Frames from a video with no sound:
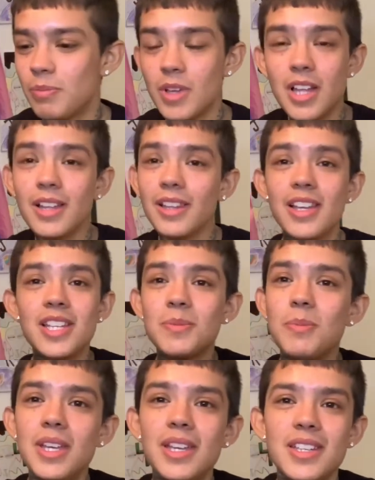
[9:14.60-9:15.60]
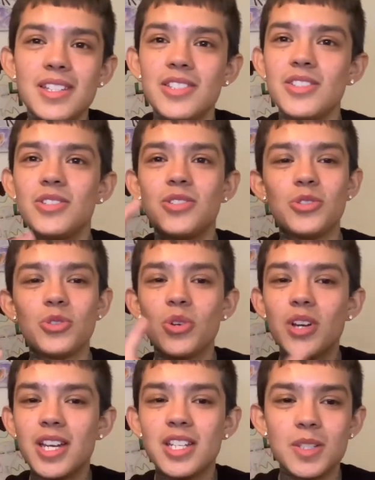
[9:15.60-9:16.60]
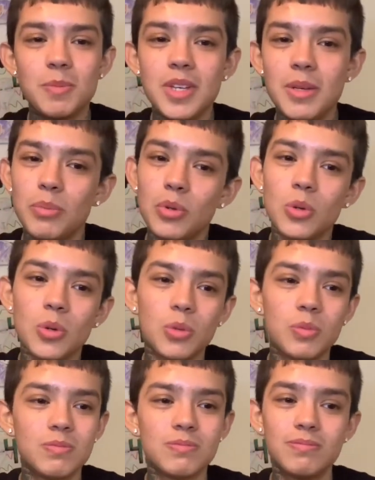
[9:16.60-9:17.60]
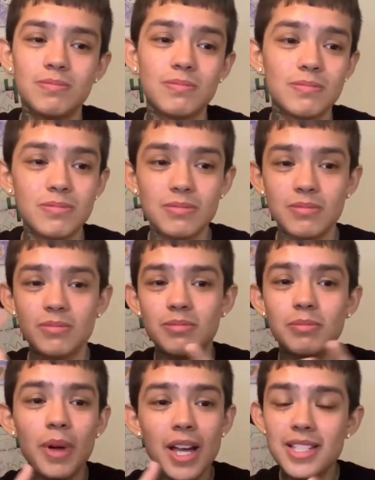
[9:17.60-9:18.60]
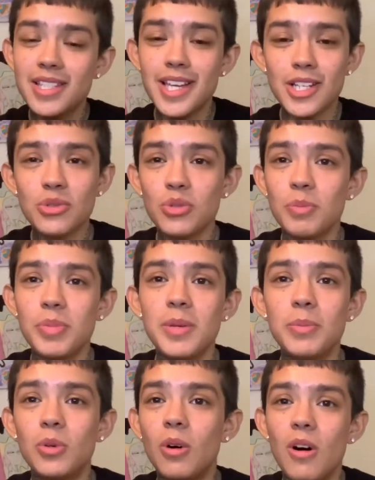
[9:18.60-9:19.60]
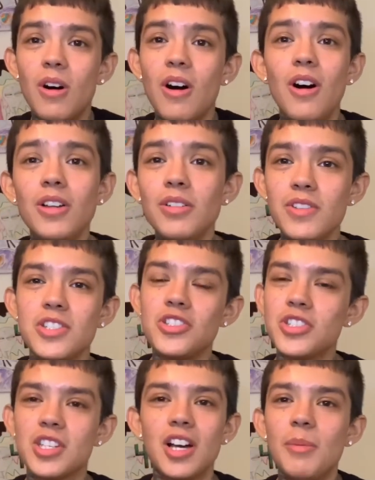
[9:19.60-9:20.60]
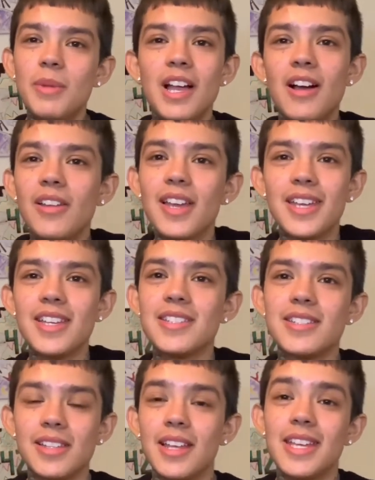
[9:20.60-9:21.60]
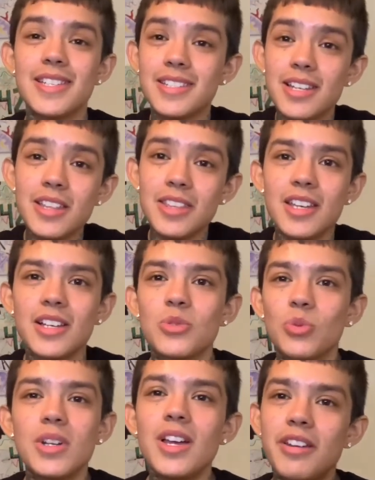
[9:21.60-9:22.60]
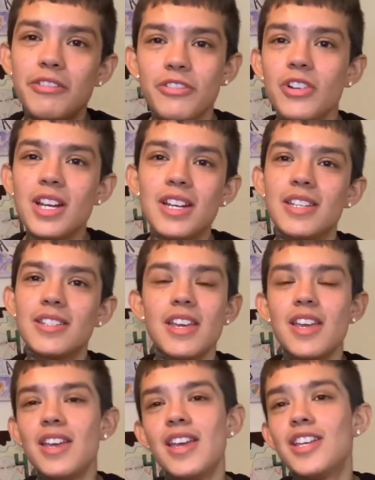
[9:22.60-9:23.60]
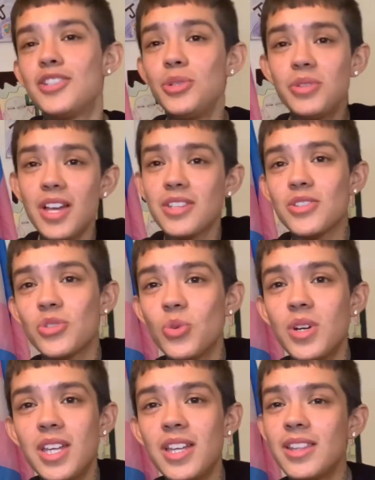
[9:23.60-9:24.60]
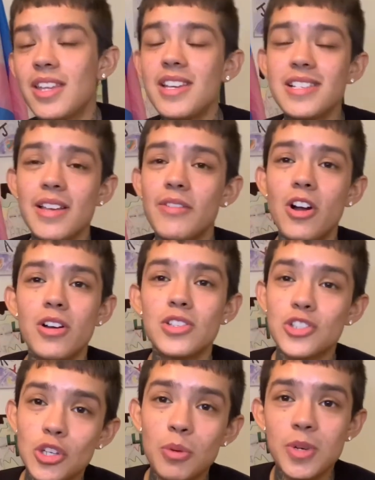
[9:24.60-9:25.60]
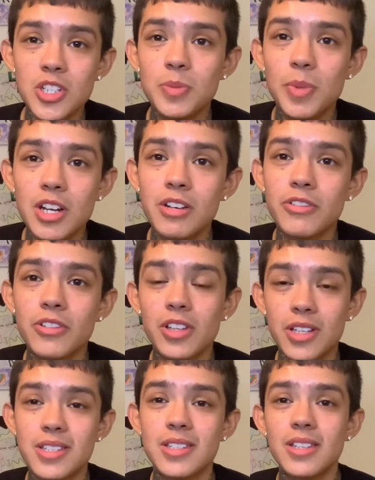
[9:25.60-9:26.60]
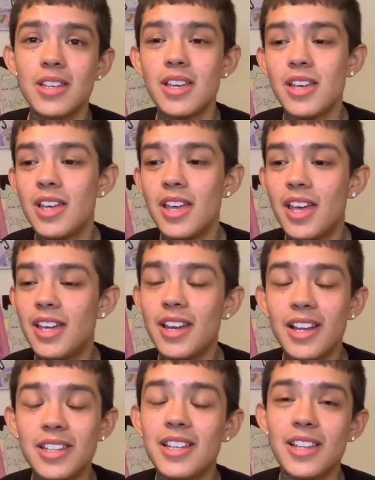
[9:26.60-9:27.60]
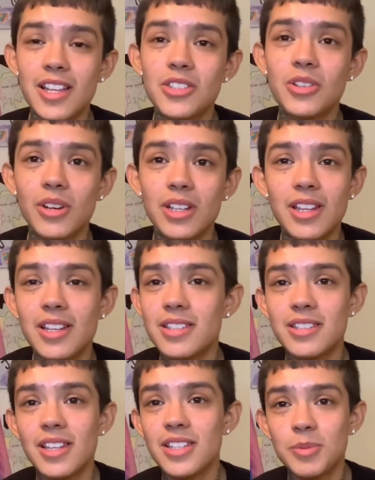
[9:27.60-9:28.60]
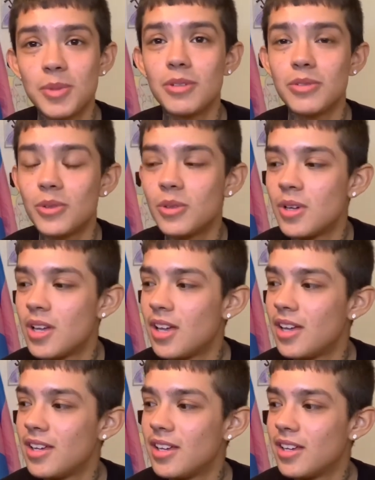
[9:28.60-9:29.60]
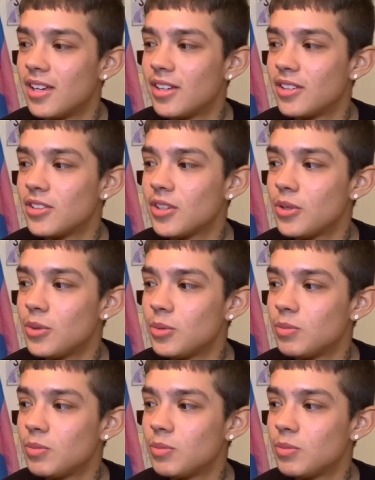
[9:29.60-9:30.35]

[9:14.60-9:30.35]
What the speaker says: lesbians, trans people, bisexual people, all of us just coming out like it's nothing, because we're not afraid. It's 2020, and things have gotten so much better for us, and I think that's great. That's beautiful. So